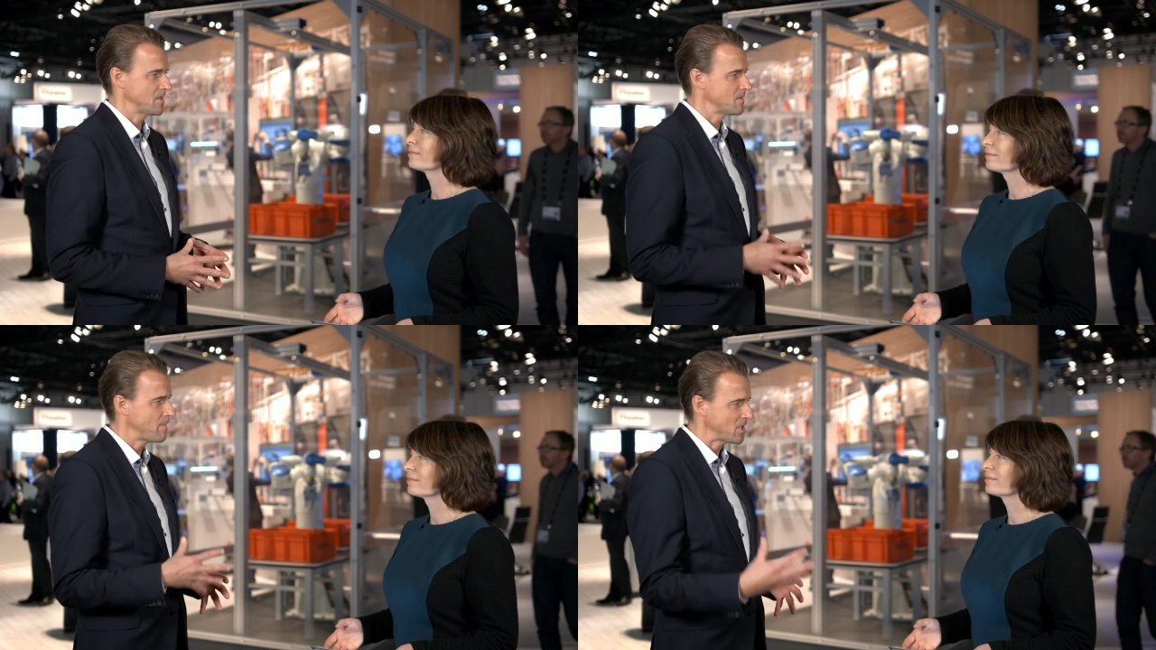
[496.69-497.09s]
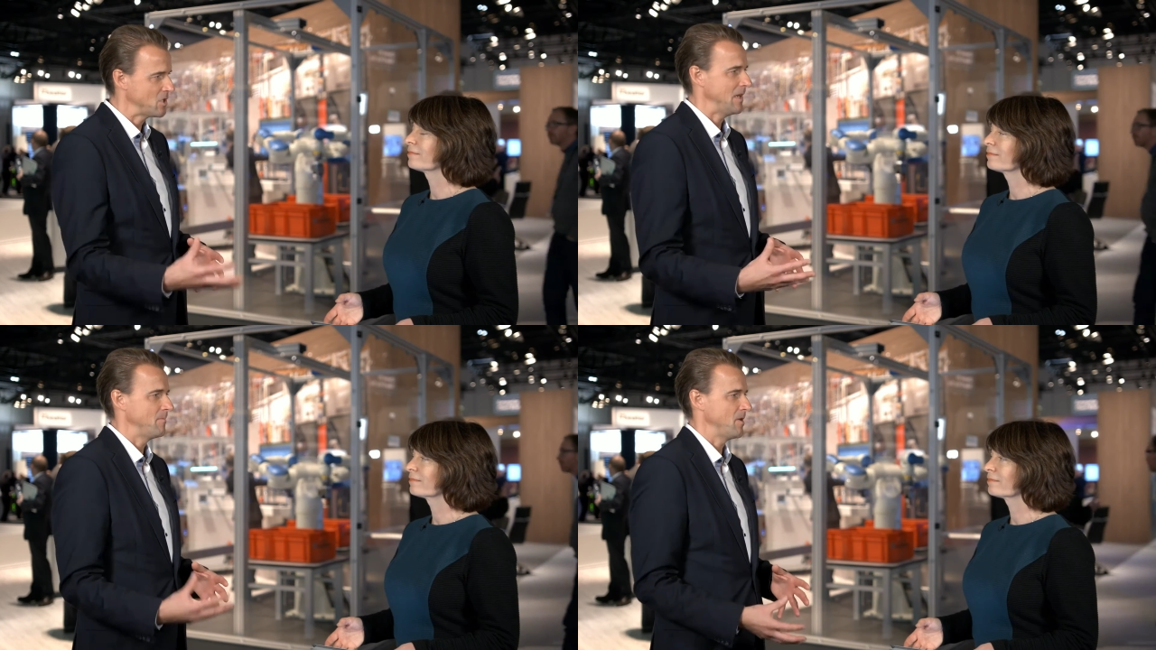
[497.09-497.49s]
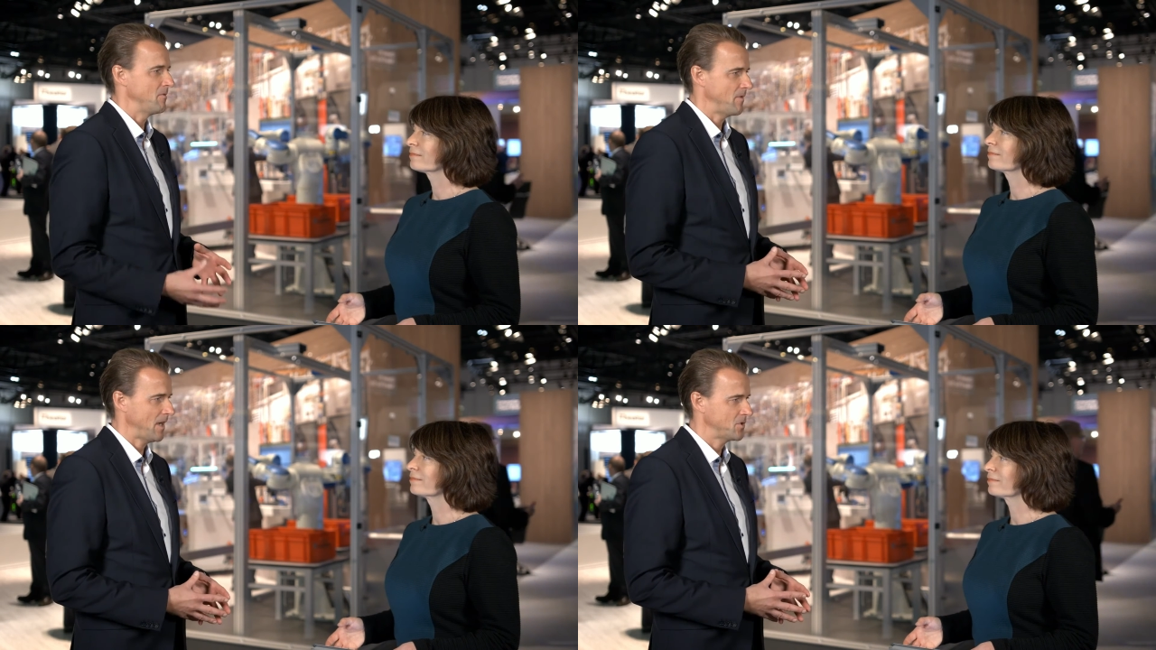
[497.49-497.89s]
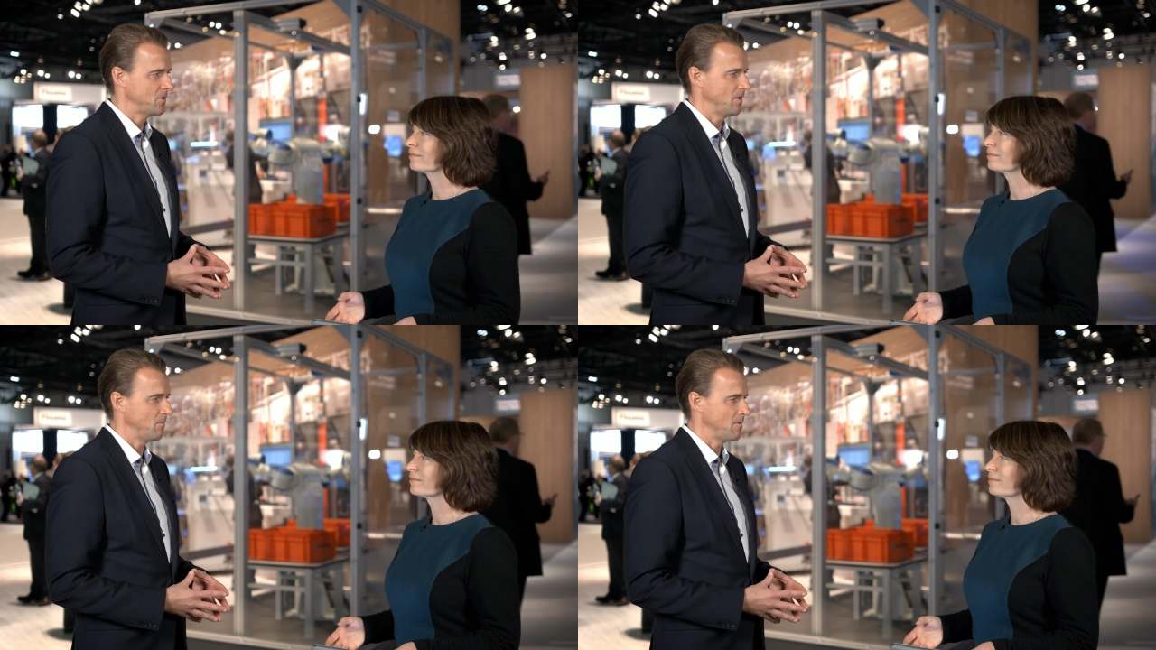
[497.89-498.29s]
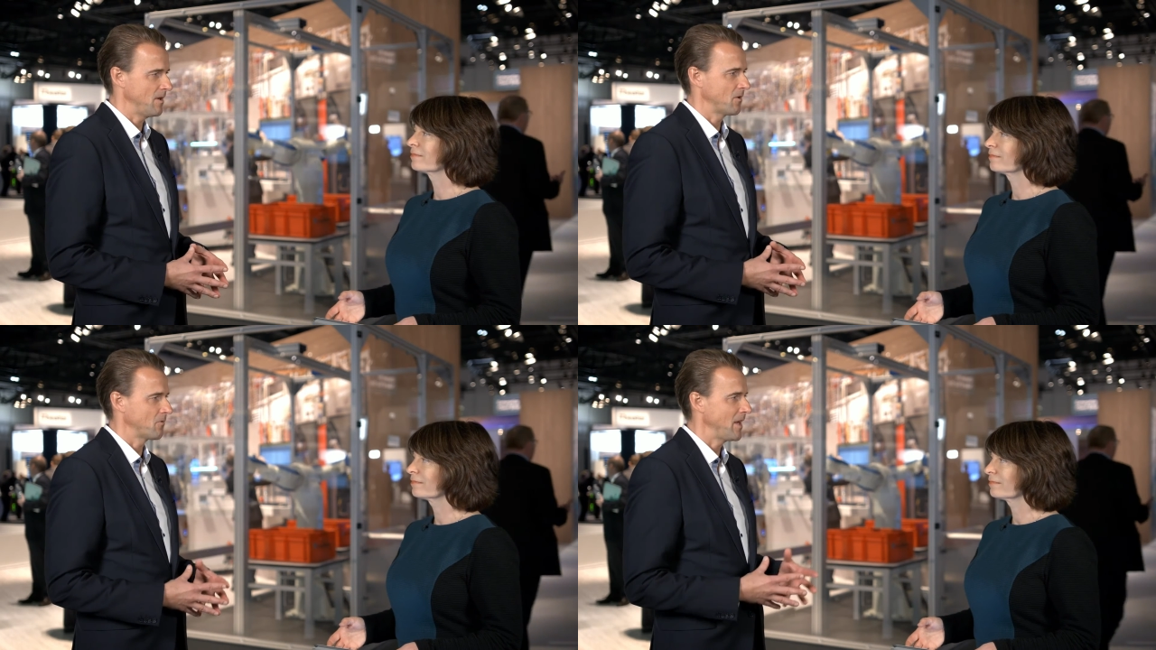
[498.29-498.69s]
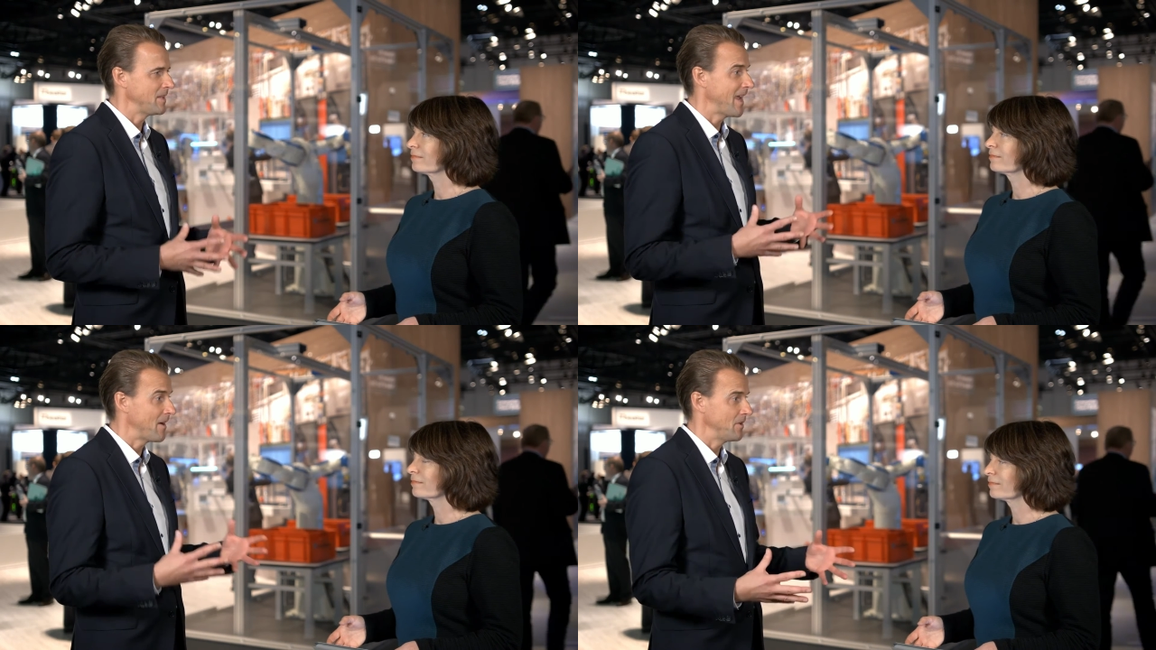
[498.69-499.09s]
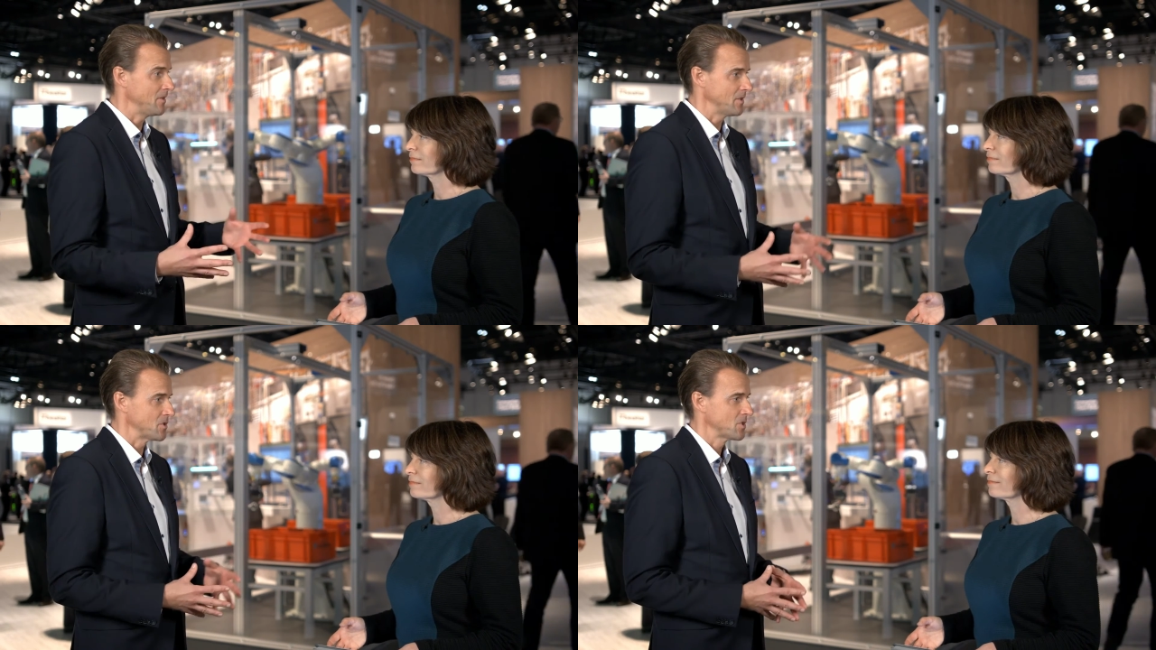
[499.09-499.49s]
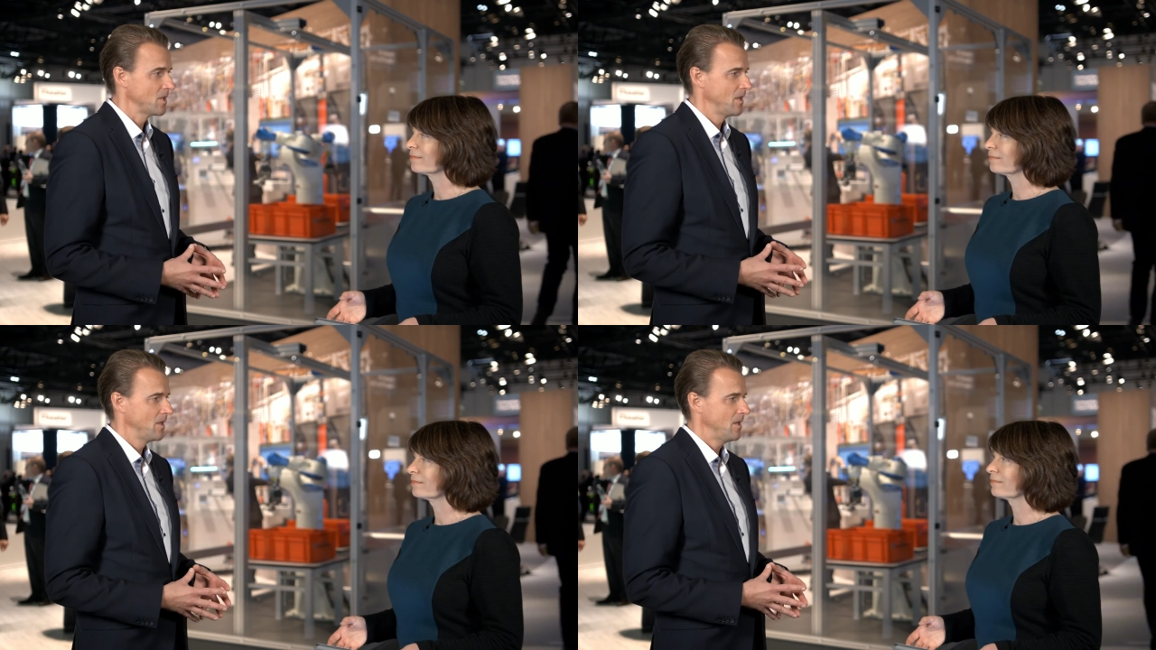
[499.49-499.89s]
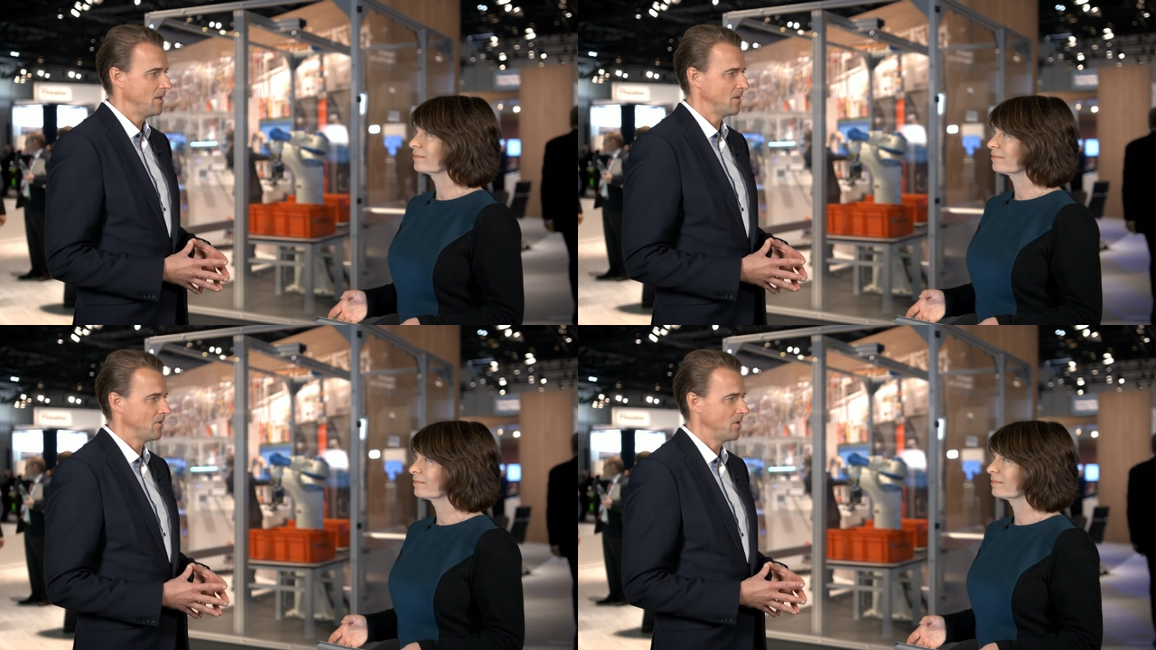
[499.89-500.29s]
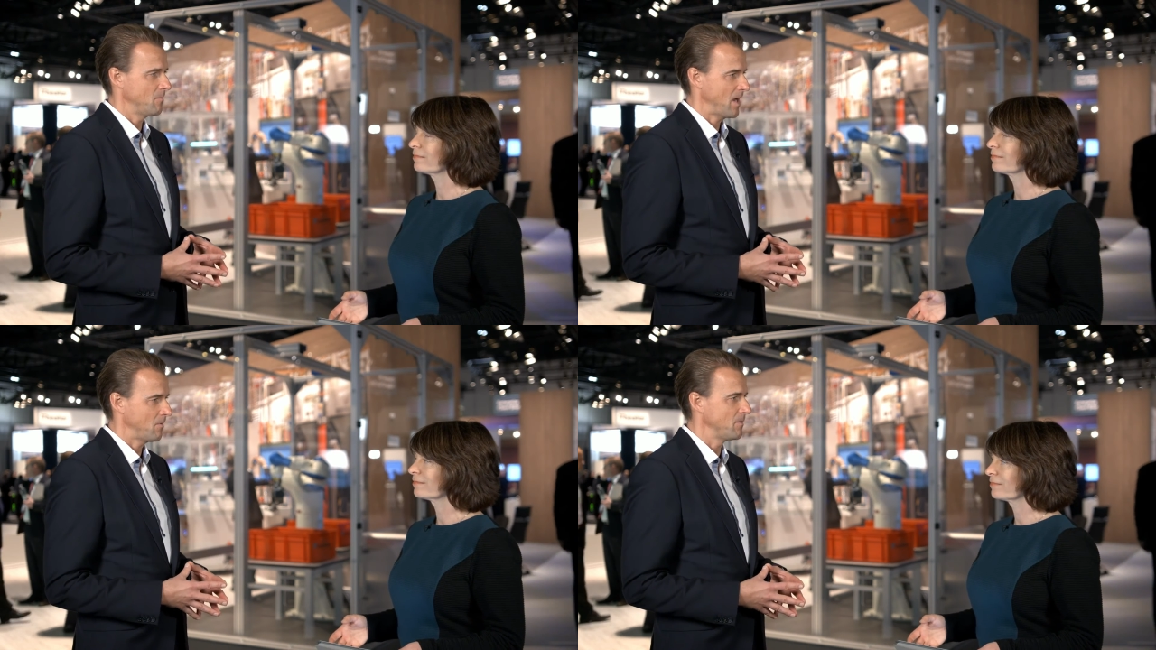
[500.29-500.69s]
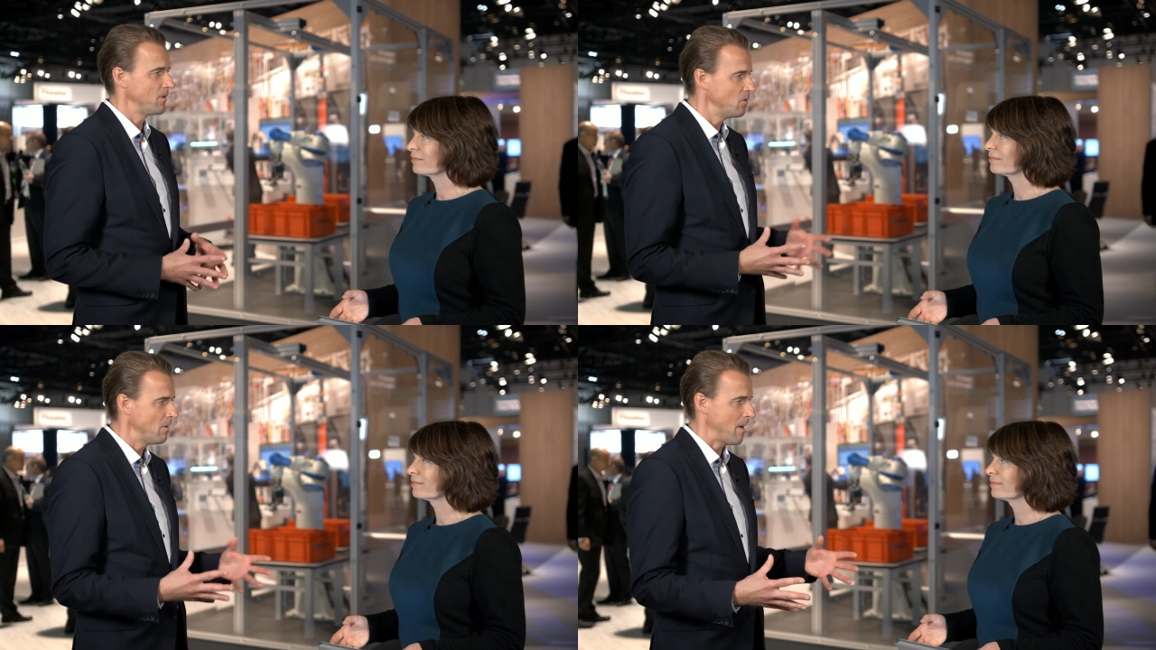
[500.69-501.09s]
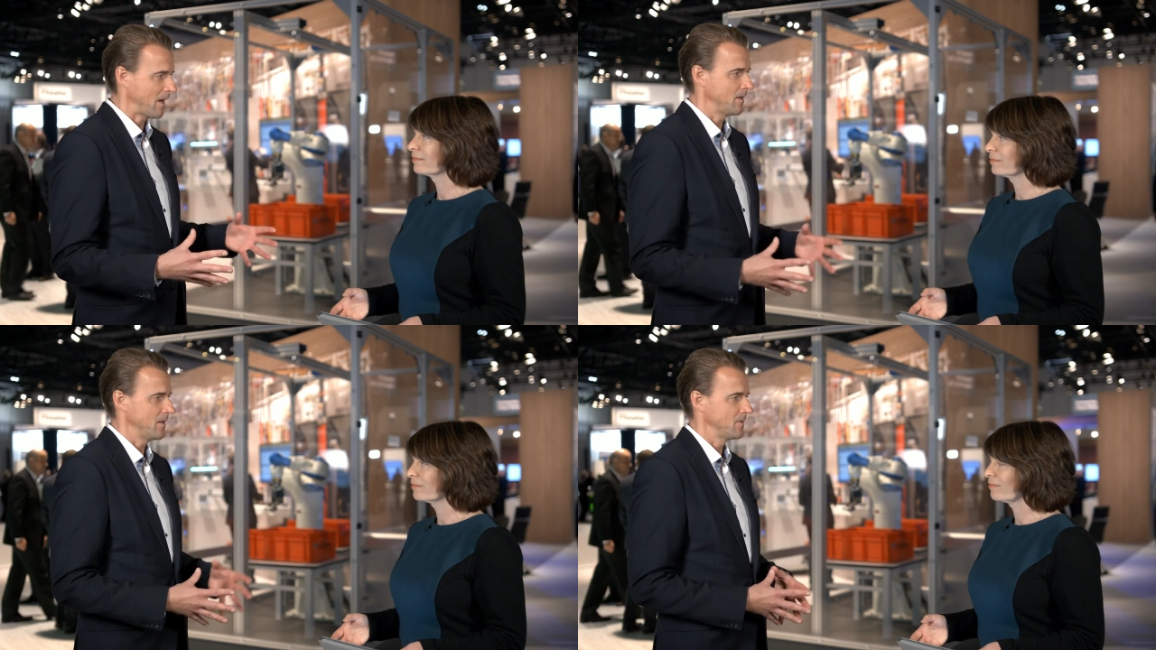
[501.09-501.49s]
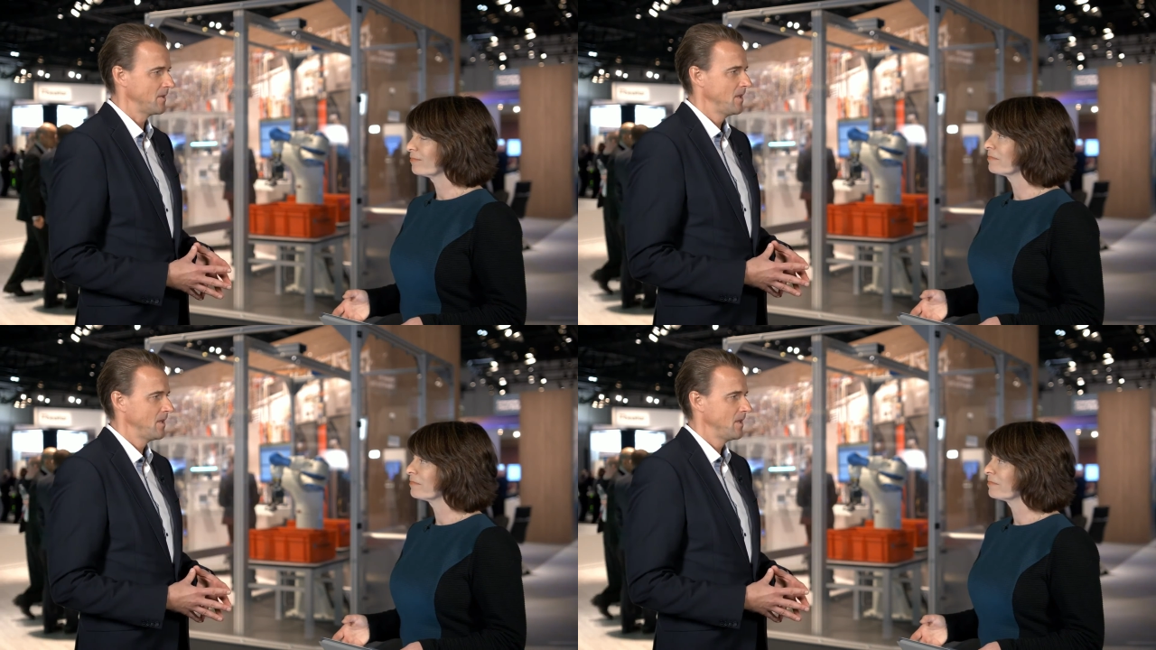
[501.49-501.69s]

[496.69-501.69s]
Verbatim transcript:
Speaker 1: especially in manufacturing with our great heritage, uh, going back with Hewlett Packard,